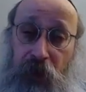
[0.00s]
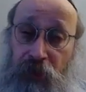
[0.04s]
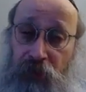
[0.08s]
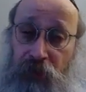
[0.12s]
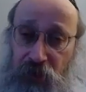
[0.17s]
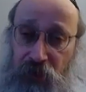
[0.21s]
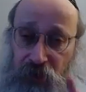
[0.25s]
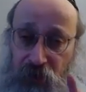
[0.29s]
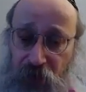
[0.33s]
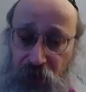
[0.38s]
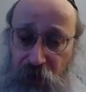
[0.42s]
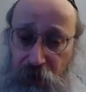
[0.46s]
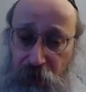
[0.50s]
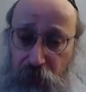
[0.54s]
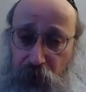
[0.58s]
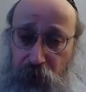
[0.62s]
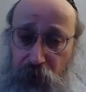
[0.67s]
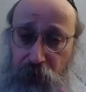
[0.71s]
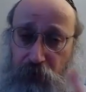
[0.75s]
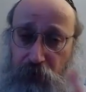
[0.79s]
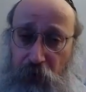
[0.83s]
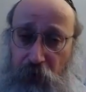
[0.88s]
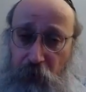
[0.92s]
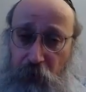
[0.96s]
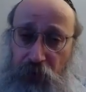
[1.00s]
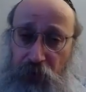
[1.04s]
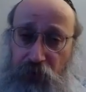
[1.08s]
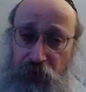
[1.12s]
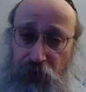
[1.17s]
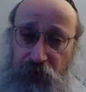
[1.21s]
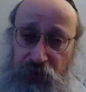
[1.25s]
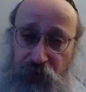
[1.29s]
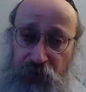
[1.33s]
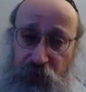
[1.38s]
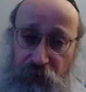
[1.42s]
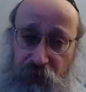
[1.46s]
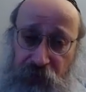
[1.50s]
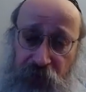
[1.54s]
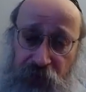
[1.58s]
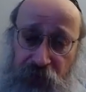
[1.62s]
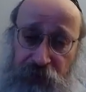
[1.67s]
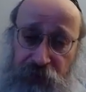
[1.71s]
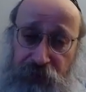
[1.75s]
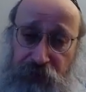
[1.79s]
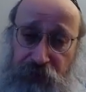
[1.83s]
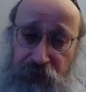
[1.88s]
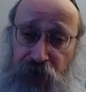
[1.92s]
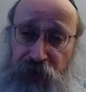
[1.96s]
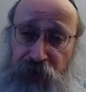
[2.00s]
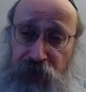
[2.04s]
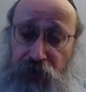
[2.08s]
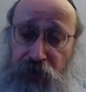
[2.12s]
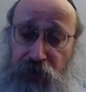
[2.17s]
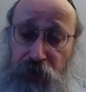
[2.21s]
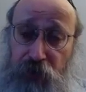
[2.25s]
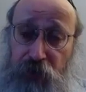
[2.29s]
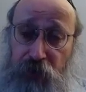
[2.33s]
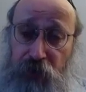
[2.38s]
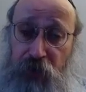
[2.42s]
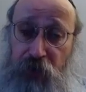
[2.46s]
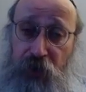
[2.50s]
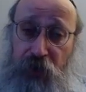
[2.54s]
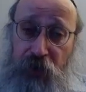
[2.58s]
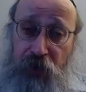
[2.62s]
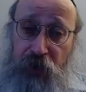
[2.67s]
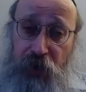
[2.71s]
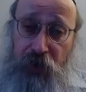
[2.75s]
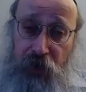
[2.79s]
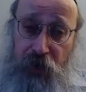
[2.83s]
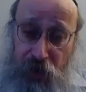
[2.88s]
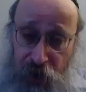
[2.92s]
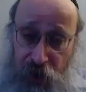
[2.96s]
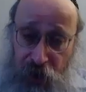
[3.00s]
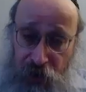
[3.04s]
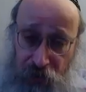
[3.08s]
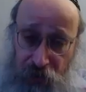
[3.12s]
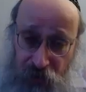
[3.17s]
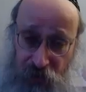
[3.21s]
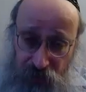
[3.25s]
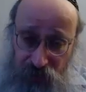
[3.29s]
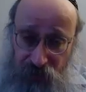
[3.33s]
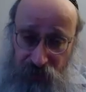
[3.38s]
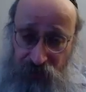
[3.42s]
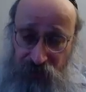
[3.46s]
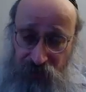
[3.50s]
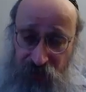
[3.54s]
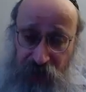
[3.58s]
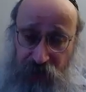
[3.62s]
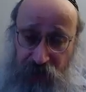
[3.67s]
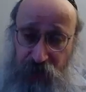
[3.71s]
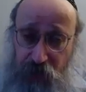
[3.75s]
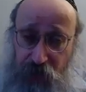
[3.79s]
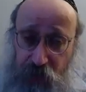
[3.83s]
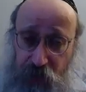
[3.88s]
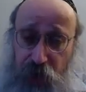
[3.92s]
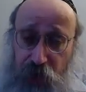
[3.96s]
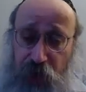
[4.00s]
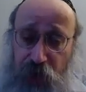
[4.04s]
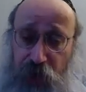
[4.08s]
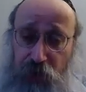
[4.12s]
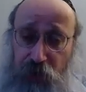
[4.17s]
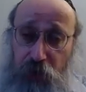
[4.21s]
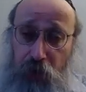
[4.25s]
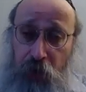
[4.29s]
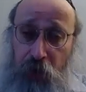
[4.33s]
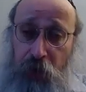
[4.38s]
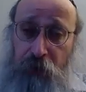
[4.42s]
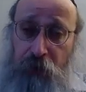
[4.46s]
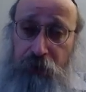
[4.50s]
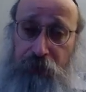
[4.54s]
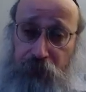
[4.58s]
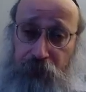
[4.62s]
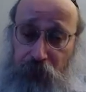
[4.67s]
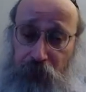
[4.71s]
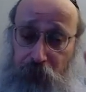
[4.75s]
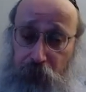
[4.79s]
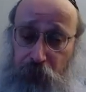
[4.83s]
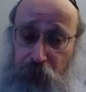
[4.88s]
And the same thing repeats itself on Friday, on the second round of